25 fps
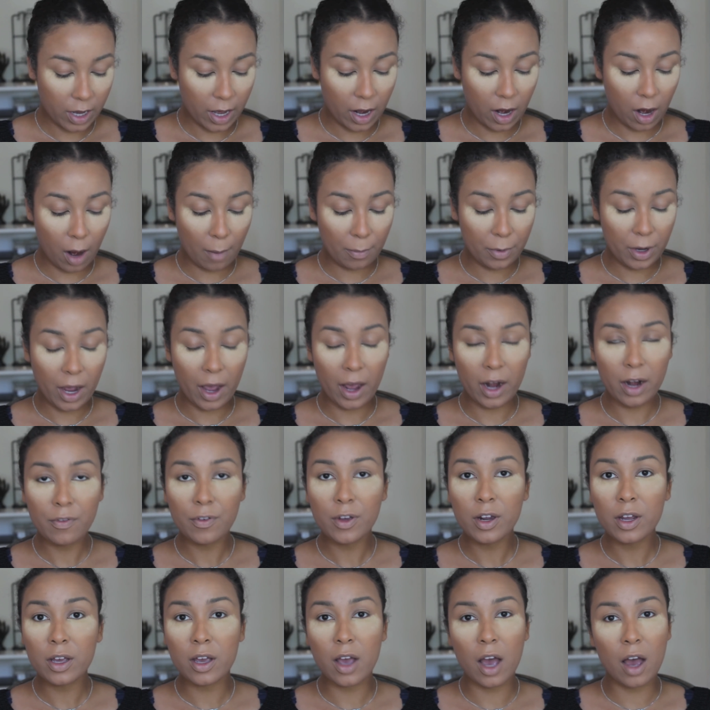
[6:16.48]
And I'm kind
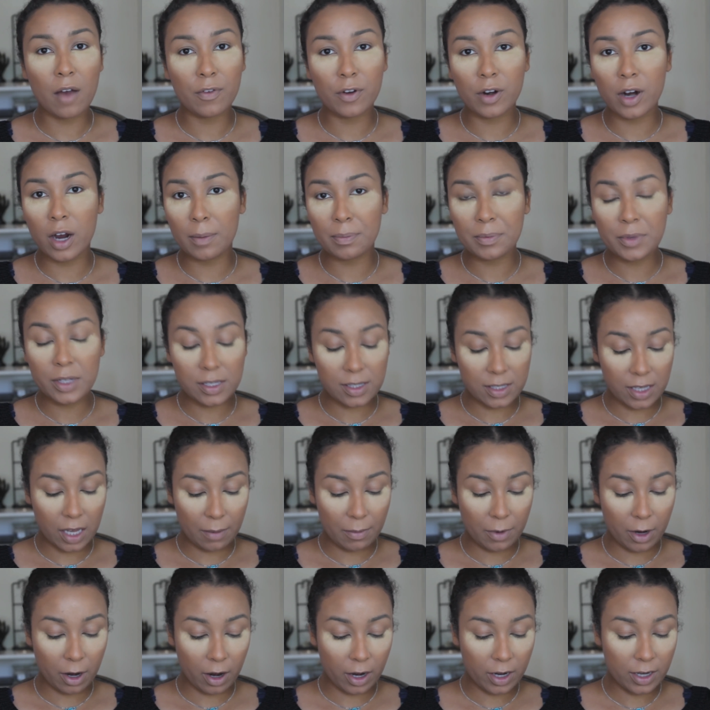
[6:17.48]
of going to cover up the
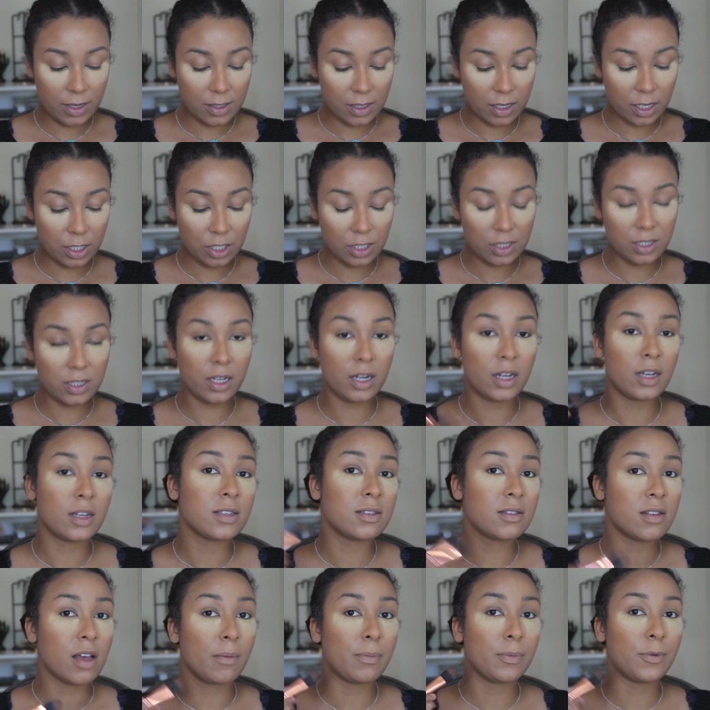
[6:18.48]
same areas that I just did
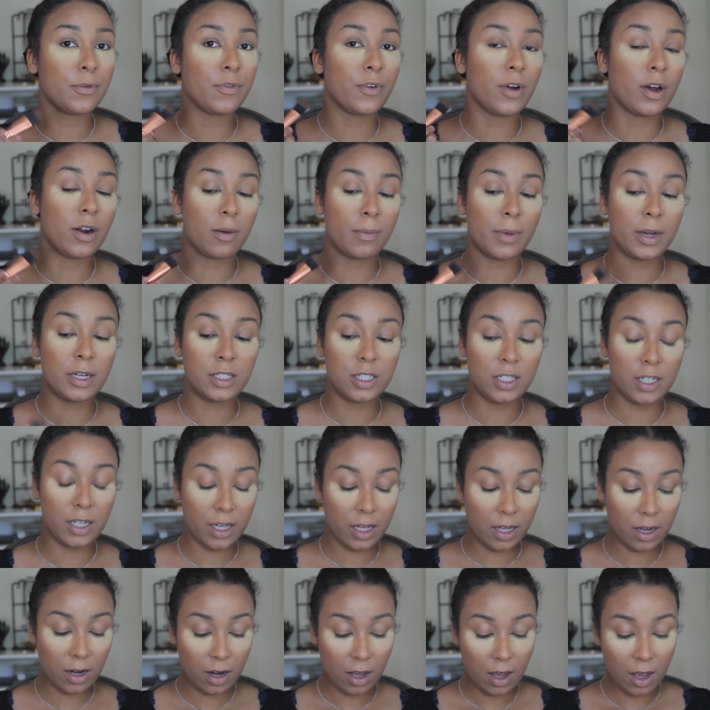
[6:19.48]
except for under my
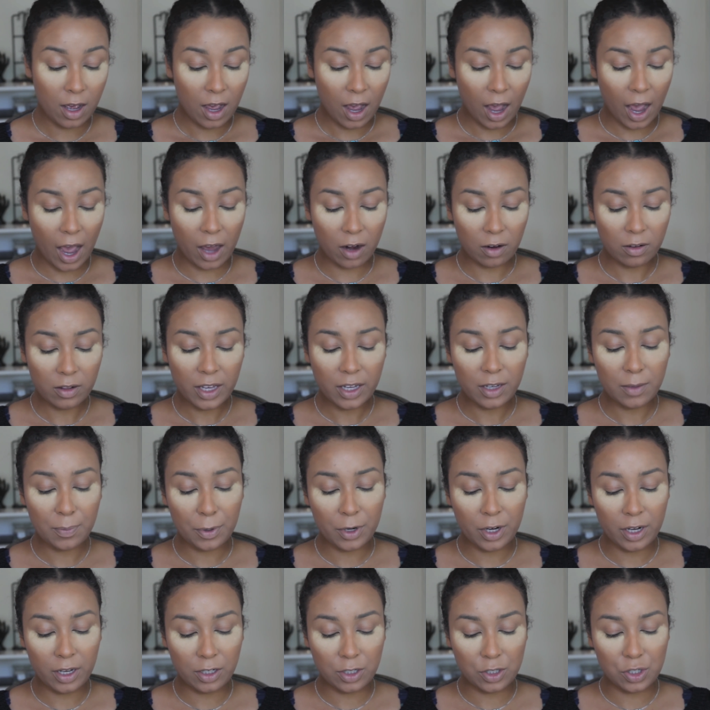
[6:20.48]
chin. I don't like
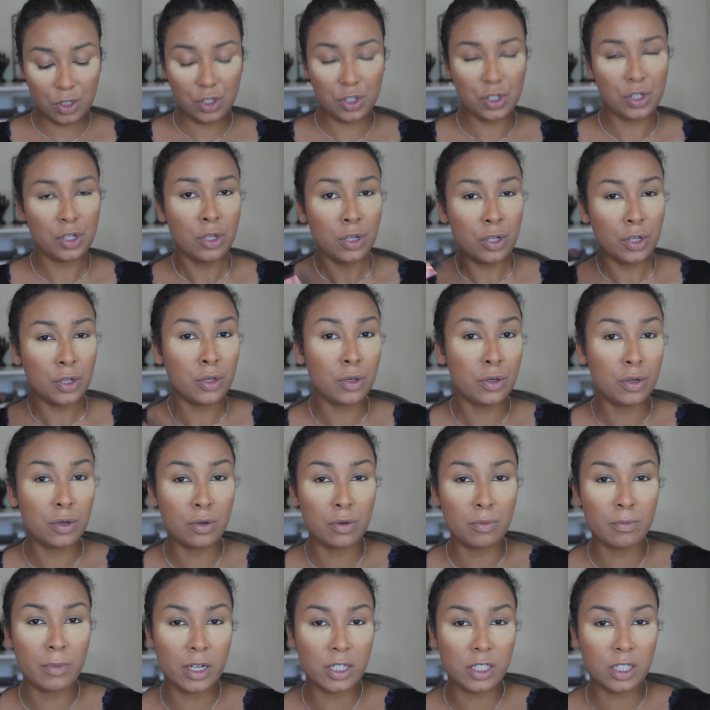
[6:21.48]
putting
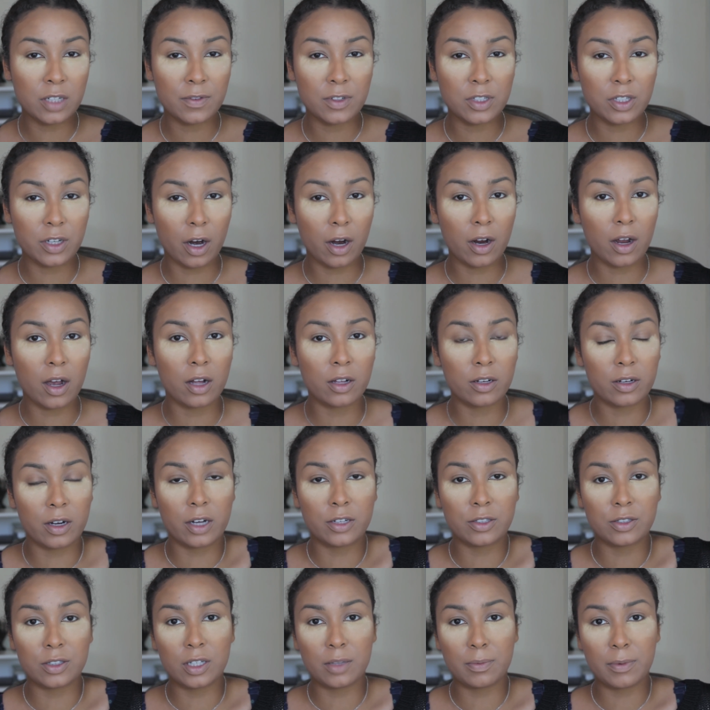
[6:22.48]
too much of a dark color
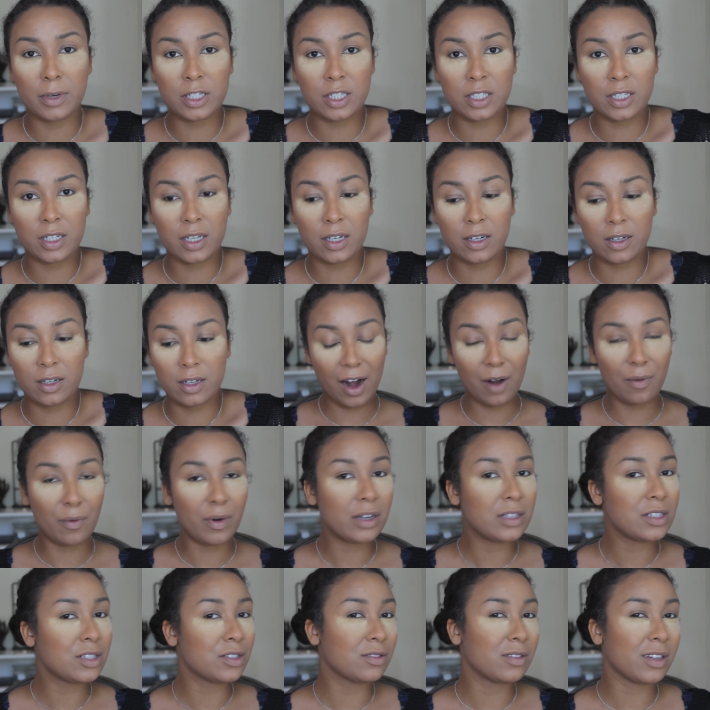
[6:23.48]
underneath my chin. I don't
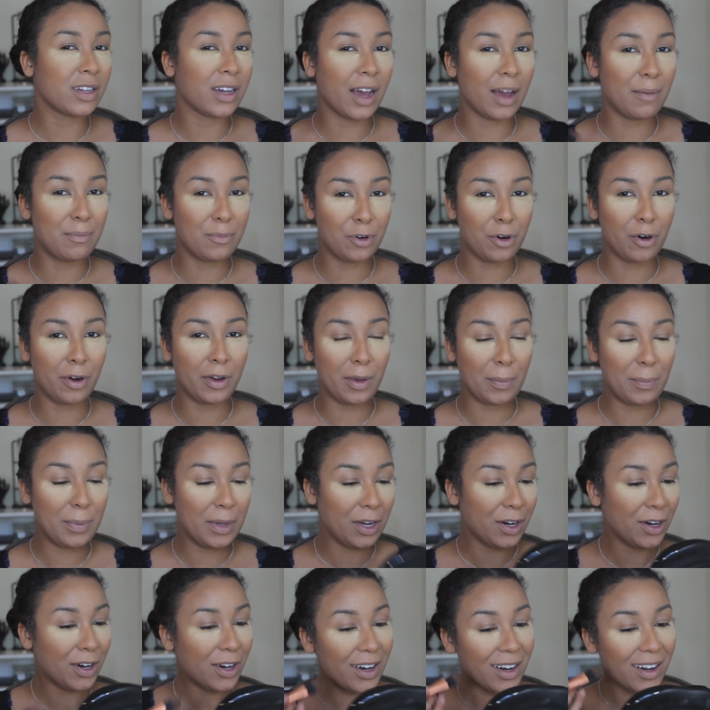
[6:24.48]
want it to look like I'm growing a
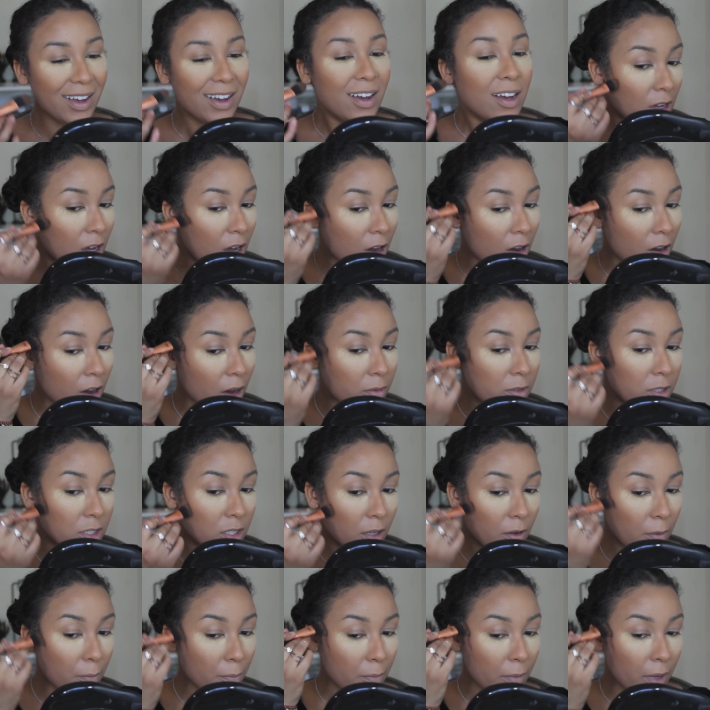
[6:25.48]
beard. So I'm just
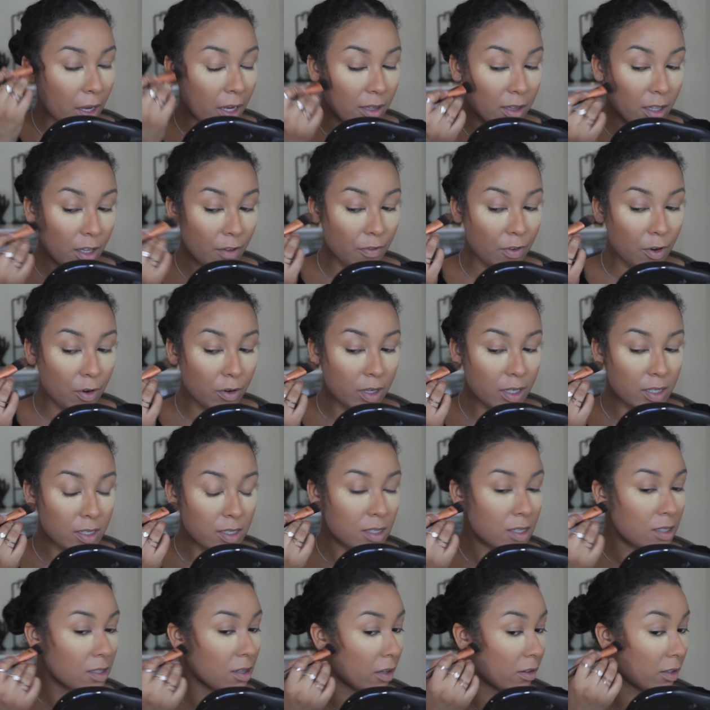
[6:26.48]
going to mainly
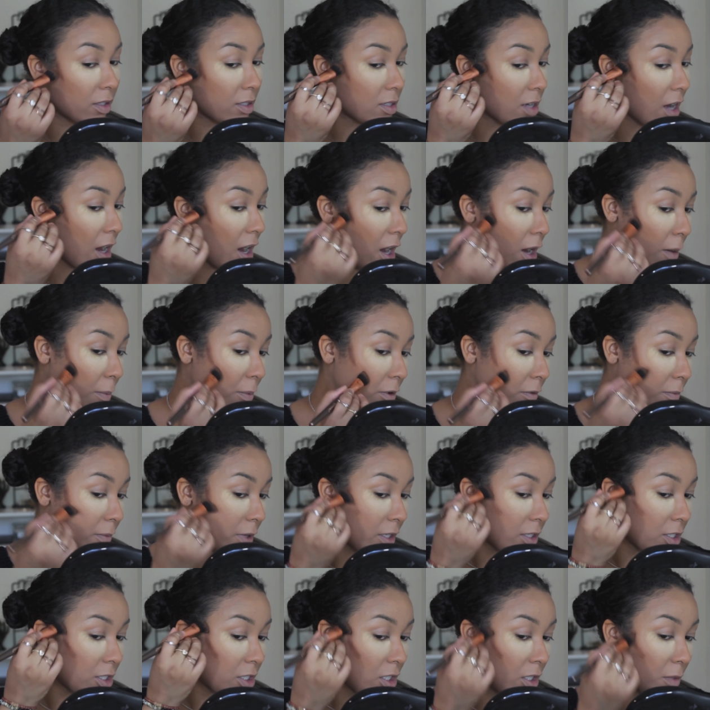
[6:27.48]
focus this on the top of
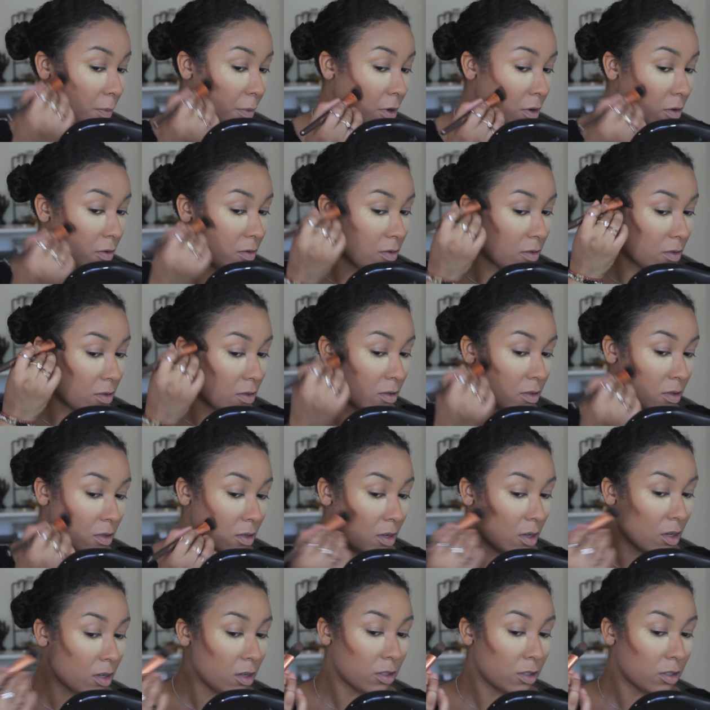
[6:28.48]
my cheekbones.